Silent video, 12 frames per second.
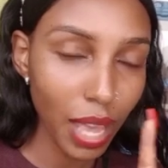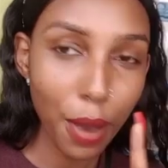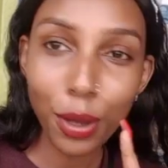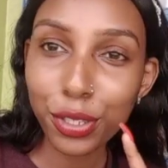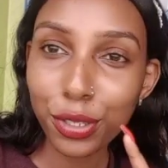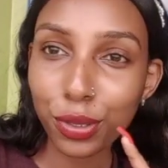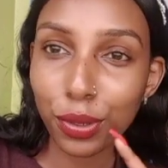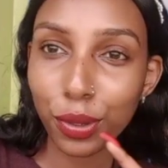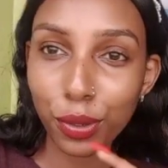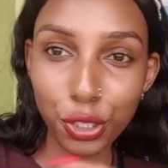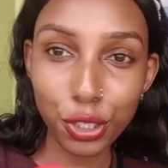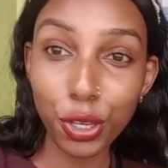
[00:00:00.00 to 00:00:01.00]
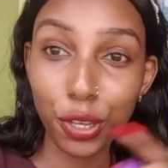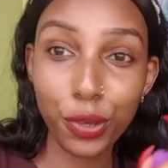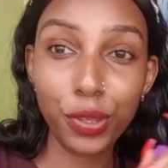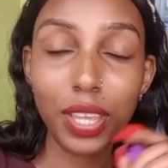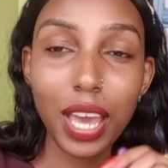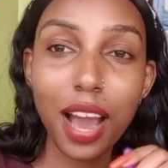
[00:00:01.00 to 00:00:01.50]
want to show
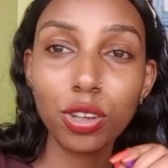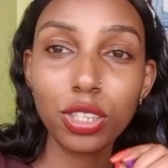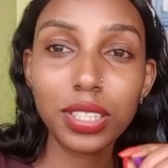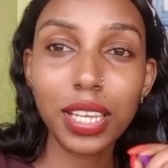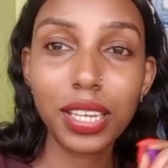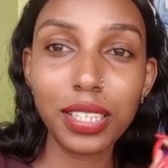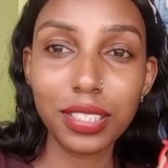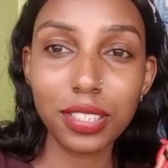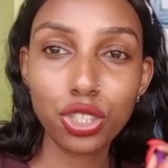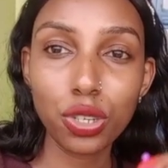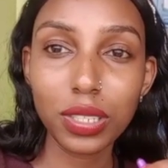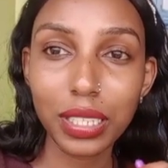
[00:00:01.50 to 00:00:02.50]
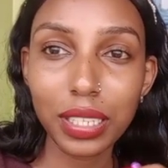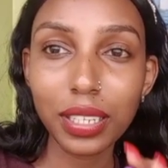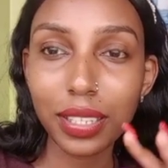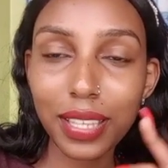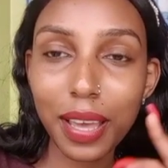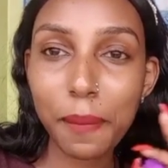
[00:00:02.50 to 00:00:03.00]
you the house that he's chosen.
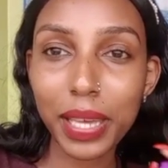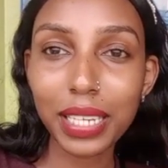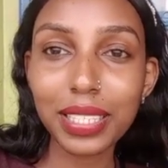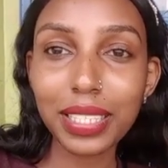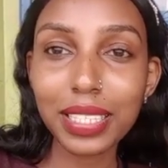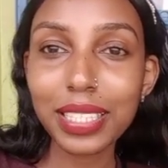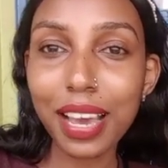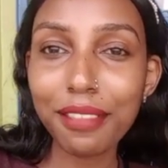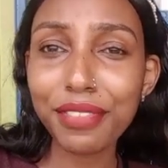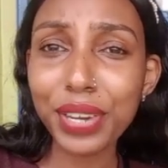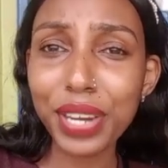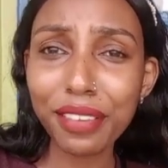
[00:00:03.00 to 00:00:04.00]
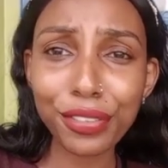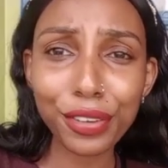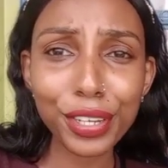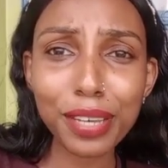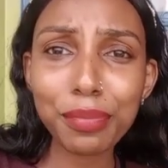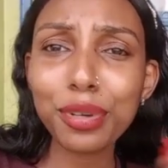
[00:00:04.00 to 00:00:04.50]
It's a bed sitter, very
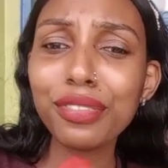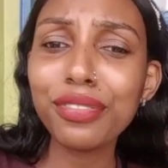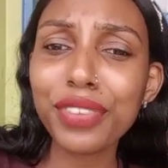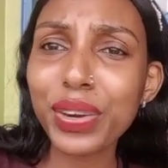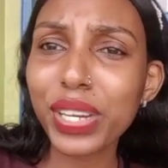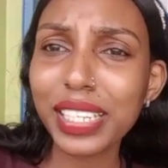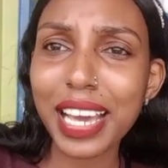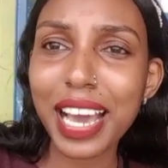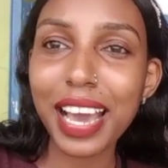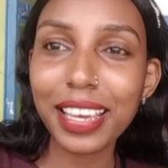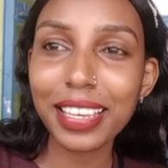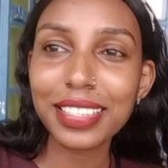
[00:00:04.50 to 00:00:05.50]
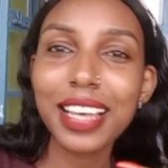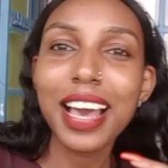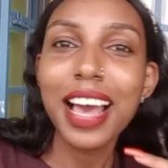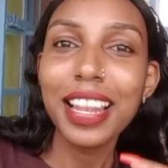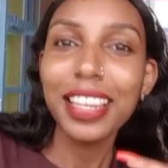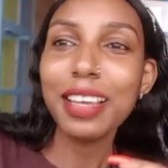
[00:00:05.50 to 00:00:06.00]
affordable, very nice.
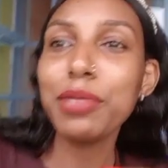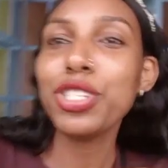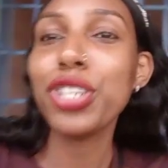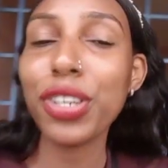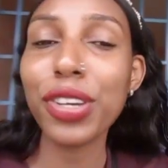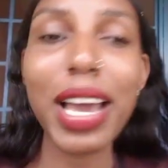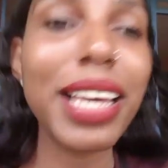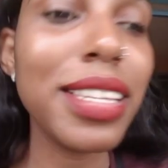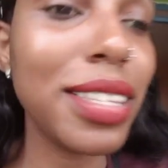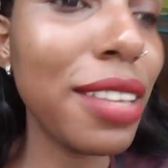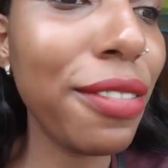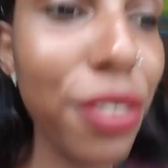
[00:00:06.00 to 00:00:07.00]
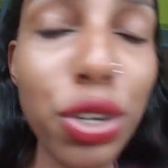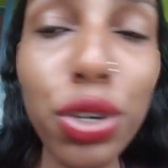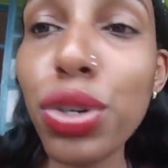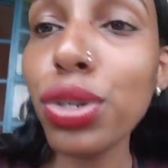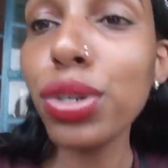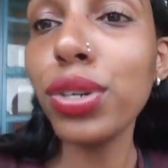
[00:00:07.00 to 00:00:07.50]
Let me show you guys the
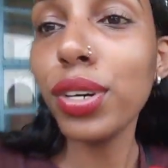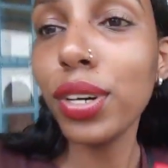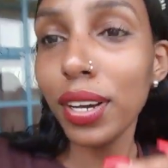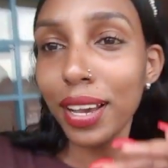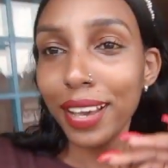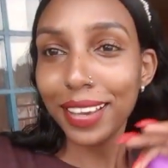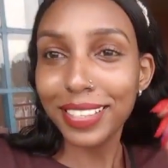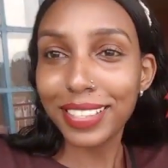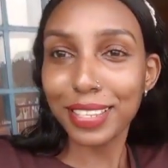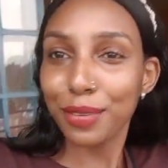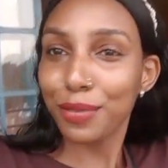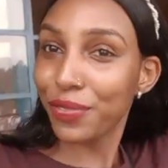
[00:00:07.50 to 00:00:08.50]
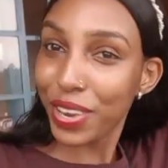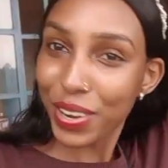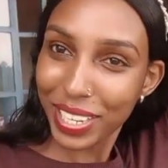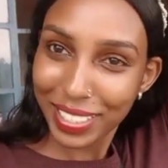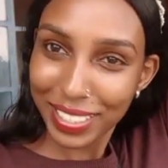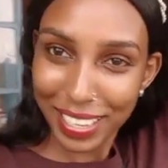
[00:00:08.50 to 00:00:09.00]
view. It's
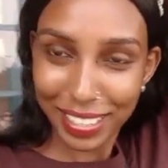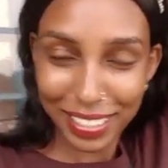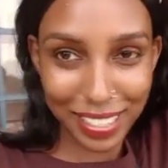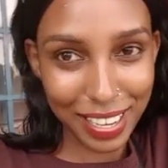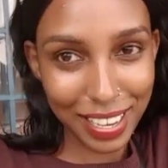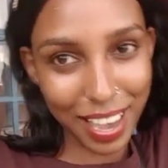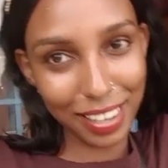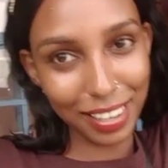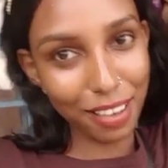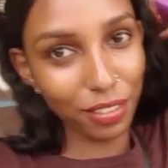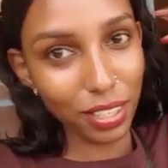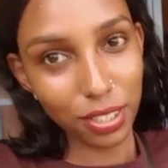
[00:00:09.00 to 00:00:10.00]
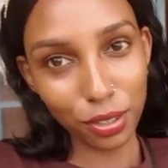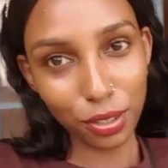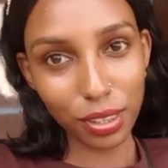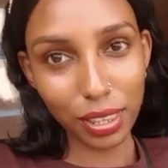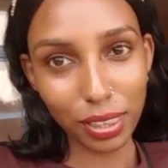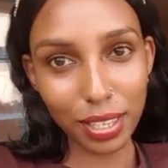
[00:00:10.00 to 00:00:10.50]
very sexy. I love it.
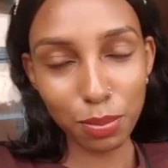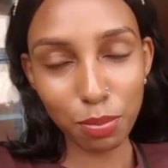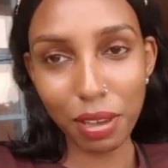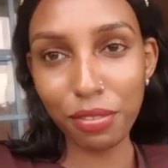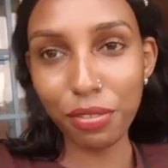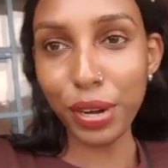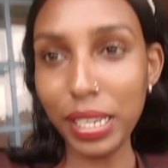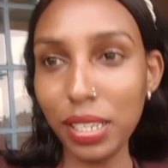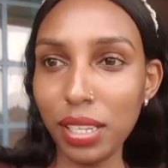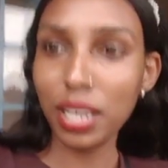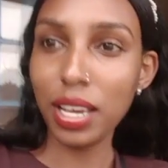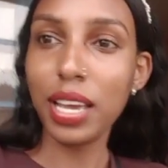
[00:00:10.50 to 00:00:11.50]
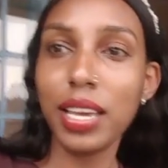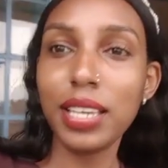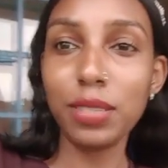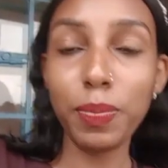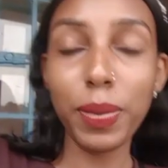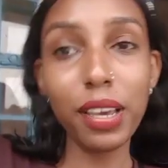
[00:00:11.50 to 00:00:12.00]
So there's my friend.
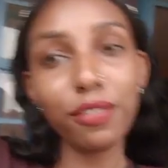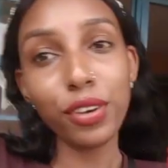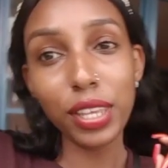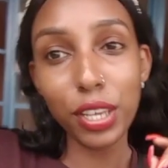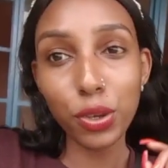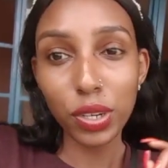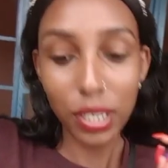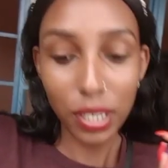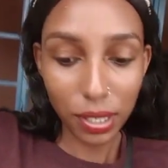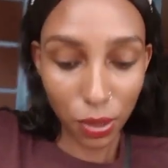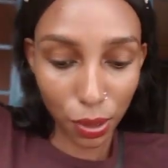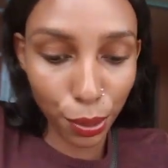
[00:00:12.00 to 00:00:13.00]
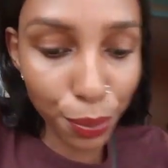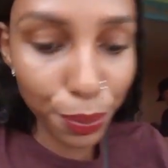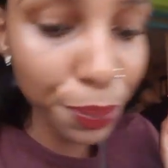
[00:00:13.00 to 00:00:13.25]
He's paying for the unit, so